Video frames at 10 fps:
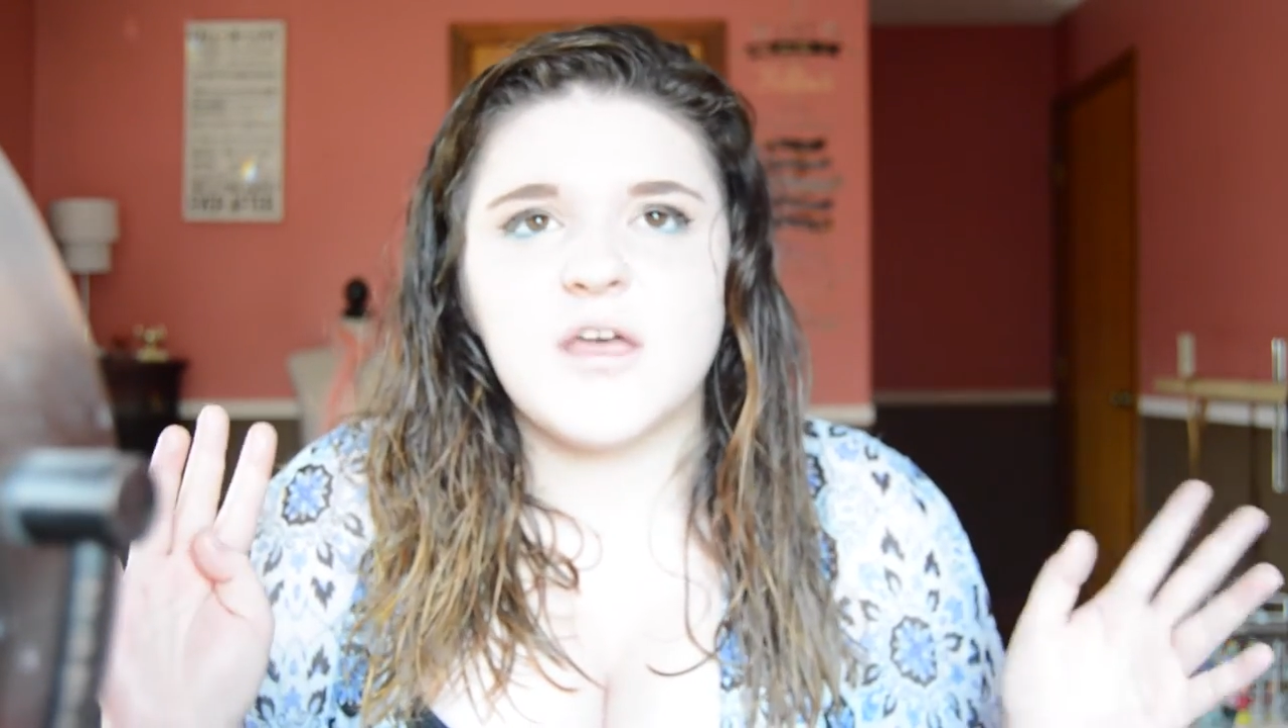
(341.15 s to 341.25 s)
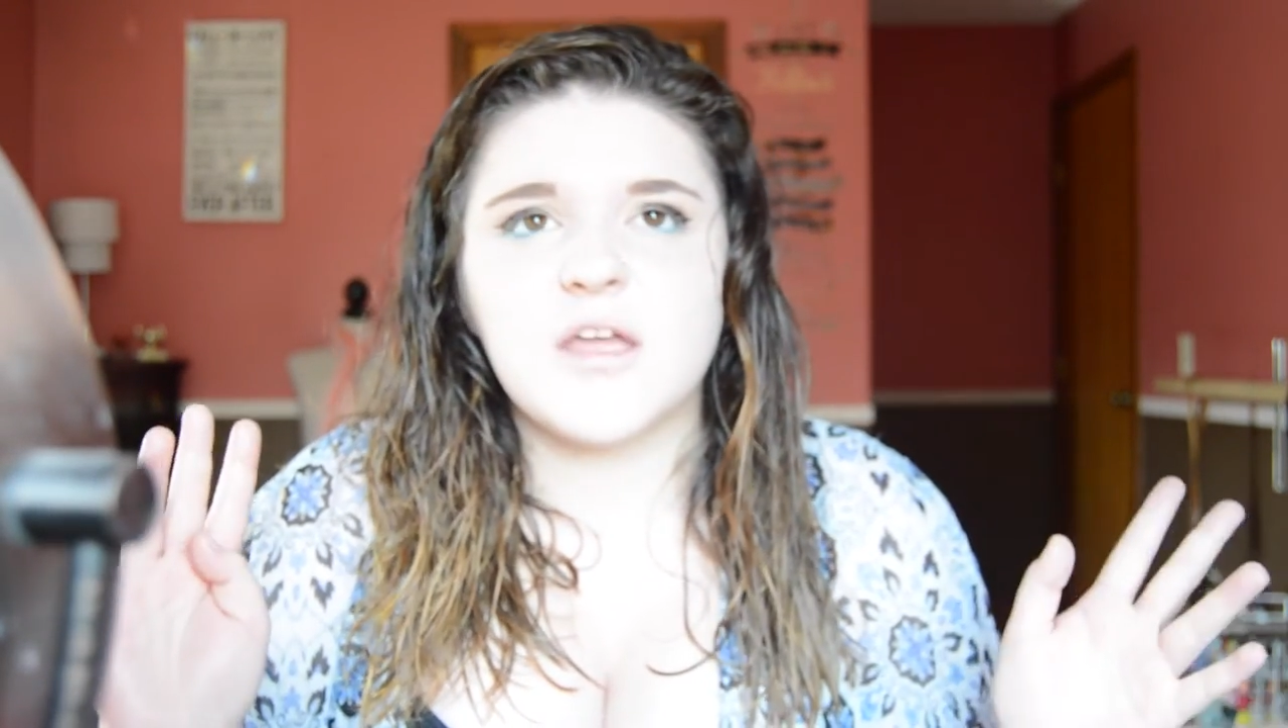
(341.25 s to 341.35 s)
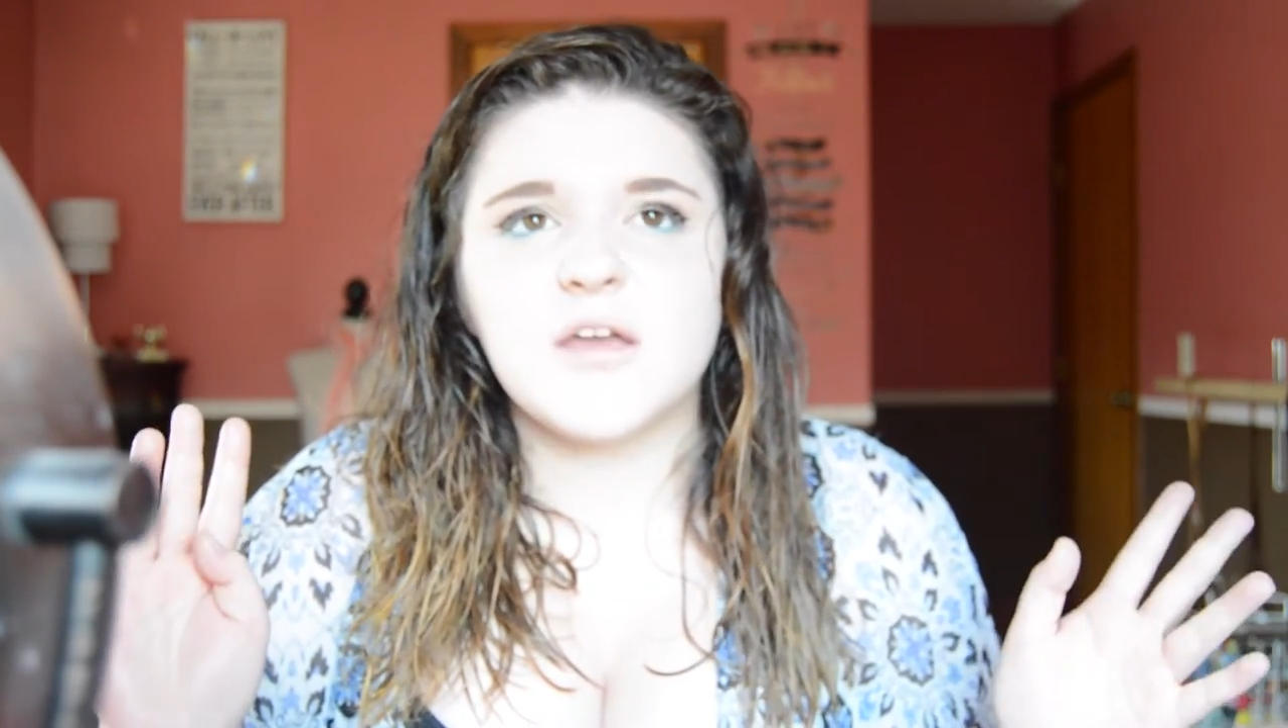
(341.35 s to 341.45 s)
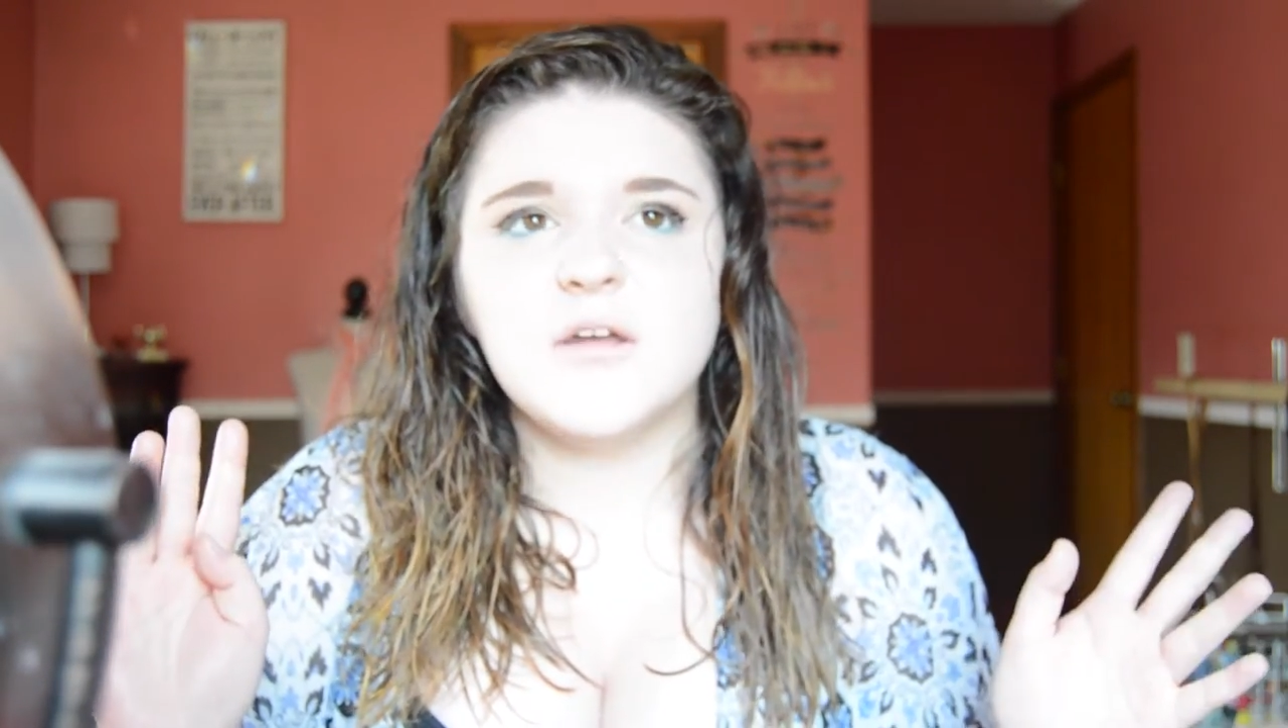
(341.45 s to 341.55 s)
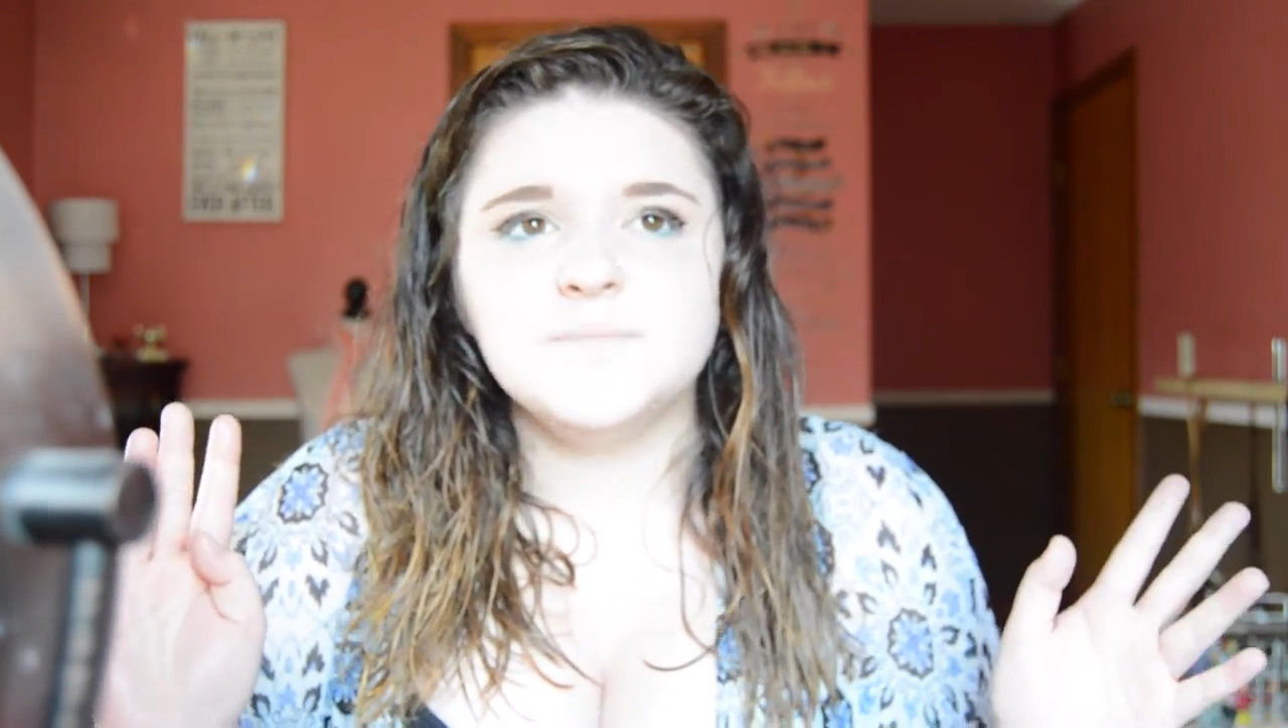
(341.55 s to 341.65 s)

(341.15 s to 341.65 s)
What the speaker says: like